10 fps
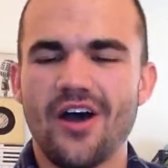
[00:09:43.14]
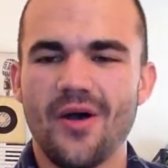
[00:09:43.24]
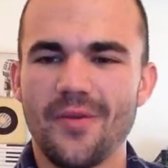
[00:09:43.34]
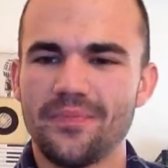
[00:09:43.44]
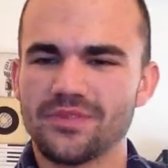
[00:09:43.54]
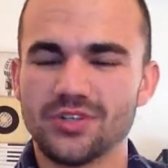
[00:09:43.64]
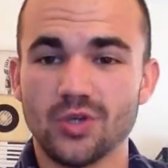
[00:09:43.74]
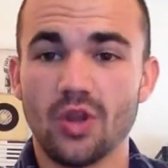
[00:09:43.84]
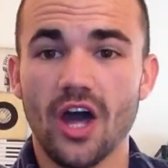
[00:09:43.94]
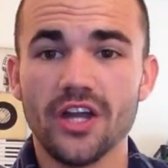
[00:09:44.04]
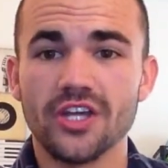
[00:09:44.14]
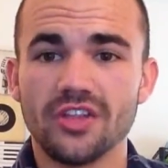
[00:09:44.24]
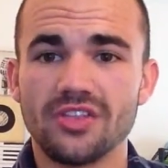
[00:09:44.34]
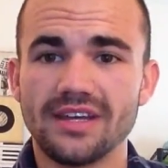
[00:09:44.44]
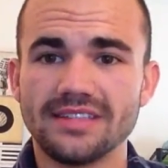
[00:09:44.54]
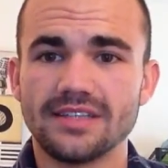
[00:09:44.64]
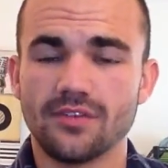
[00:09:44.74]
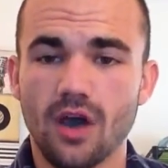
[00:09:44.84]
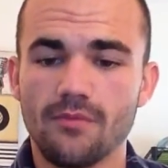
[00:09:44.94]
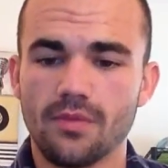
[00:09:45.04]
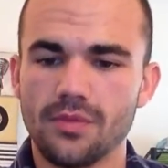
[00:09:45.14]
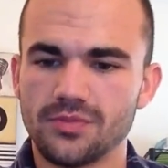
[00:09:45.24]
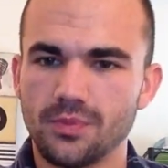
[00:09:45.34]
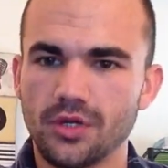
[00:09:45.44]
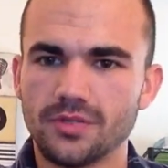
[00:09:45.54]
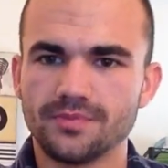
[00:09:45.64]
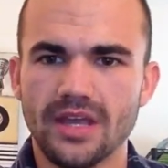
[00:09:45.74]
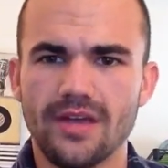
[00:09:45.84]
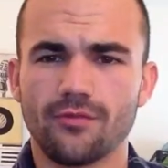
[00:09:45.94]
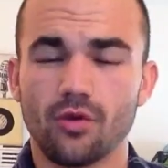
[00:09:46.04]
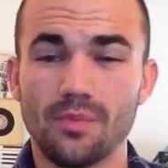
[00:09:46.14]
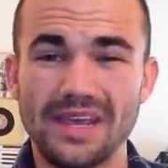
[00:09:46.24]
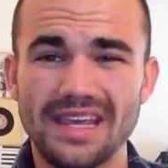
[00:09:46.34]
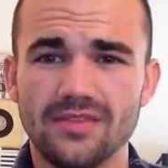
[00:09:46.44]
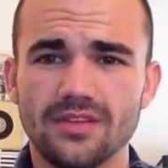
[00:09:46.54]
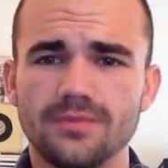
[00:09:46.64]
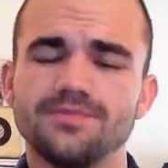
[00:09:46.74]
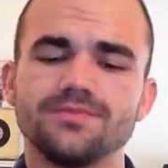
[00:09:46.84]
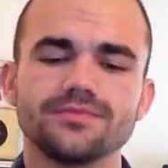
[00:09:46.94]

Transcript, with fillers: um, so a lot of good things have come from this book, and for me even,